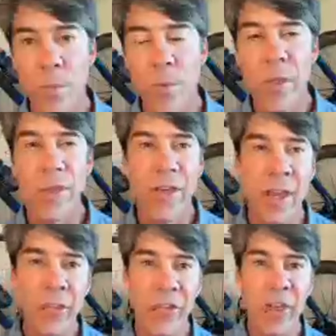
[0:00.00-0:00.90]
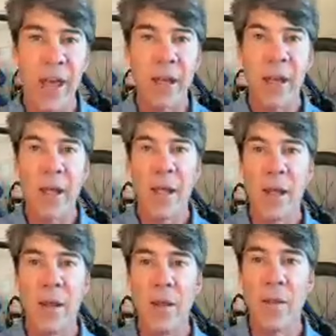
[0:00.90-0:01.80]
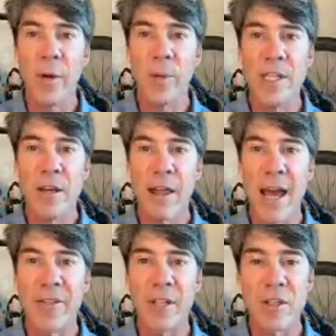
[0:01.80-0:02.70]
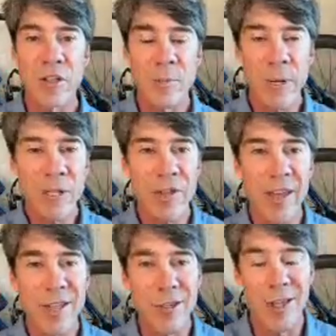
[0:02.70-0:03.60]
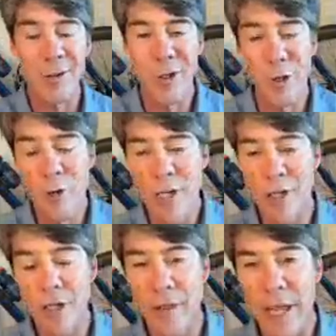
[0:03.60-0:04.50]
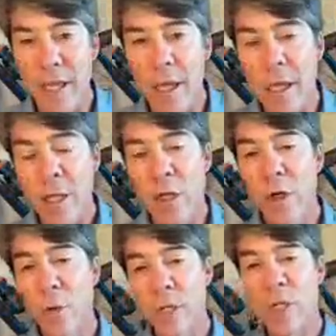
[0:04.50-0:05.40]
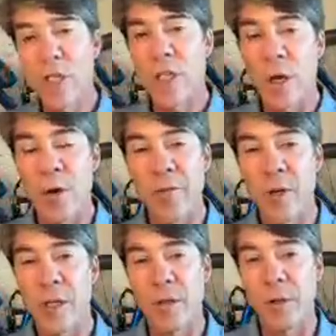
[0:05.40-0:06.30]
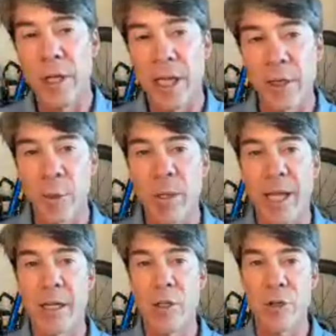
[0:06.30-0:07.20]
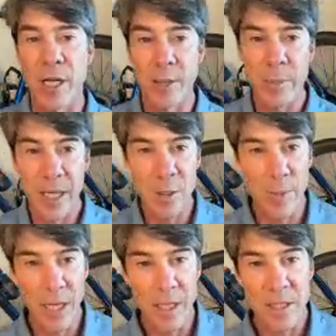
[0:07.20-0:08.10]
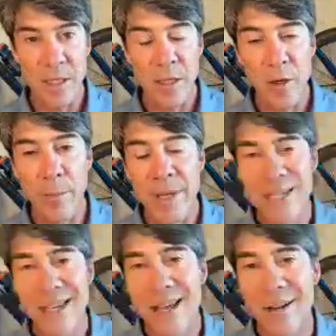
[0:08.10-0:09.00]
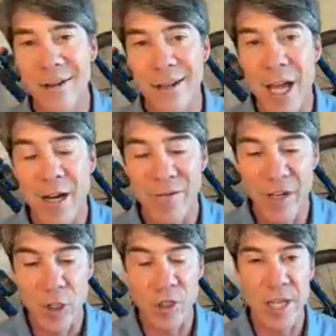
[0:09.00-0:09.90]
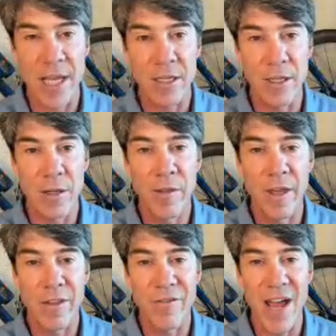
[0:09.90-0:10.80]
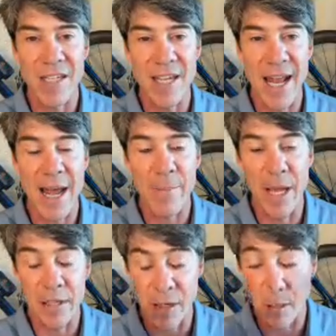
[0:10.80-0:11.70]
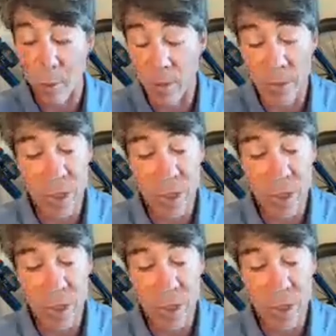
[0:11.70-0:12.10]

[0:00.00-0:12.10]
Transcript: the things that that we tell athletes, there's a bunch of things that you can like. You don't want to just go over and look at your plan on TrainingPeaks because you're missing out on a lot of features that that the FasCat app has. Number one, we